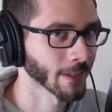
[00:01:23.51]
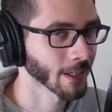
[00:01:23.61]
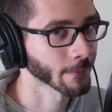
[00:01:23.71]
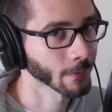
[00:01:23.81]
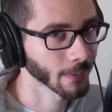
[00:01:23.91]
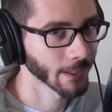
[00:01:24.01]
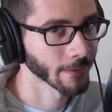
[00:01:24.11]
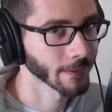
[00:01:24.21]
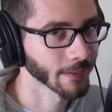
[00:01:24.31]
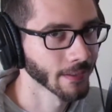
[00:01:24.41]
that I've
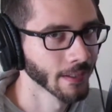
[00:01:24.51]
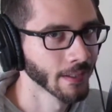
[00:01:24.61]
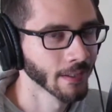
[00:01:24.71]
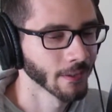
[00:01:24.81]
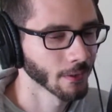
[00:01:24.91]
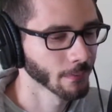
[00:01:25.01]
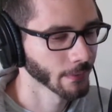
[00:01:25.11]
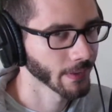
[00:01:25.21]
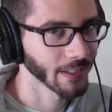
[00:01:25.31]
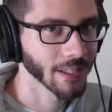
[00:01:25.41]
acquired over
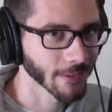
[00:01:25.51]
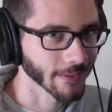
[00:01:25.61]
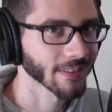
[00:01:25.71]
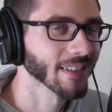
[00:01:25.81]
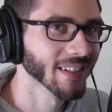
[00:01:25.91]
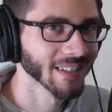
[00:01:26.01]
the years.